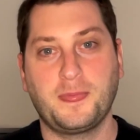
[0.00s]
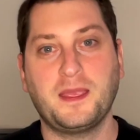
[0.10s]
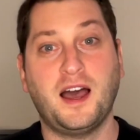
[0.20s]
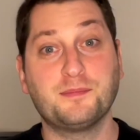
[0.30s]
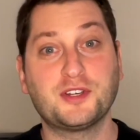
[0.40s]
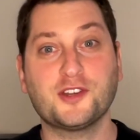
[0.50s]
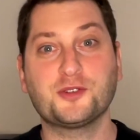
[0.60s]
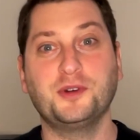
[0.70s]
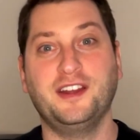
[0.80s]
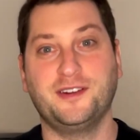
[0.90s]
I'm
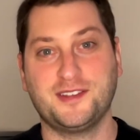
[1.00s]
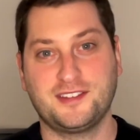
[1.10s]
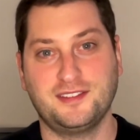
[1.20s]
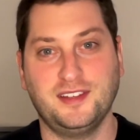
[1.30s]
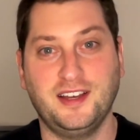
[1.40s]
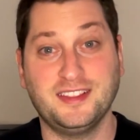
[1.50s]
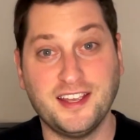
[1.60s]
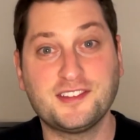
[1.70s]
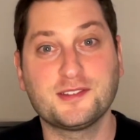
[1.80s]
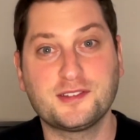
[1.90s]
Joshua Harris, a
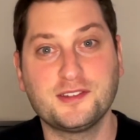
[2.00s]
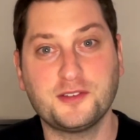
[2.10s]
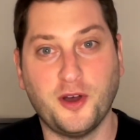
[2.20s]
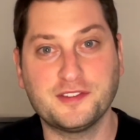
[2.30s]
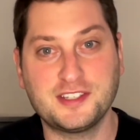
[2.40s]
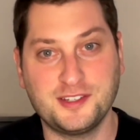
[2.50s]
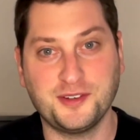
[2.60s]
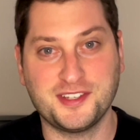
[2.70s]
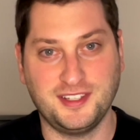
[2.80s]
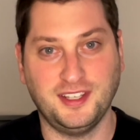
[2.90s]
licensed insolvency
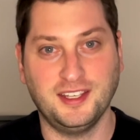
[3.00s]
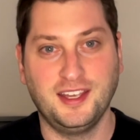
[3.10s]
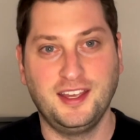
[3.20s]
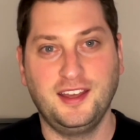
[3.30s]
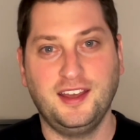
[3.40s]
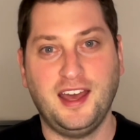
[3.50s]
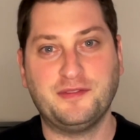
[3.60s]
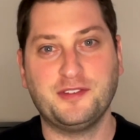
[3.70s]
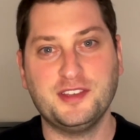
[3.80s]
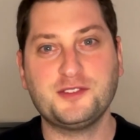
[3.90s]
trustee, and
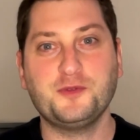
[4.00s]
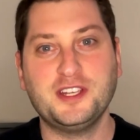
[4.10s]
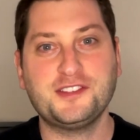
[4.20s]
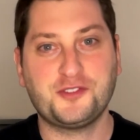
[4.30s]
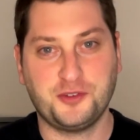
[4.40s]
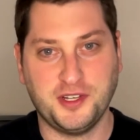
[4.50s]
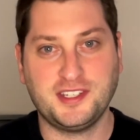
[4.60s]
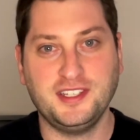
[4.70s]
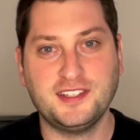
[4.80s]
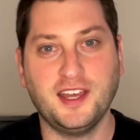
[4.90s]
for this week's
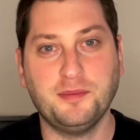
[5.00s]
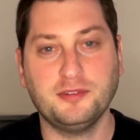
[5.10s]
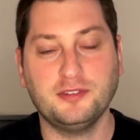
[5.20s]
trustee tip,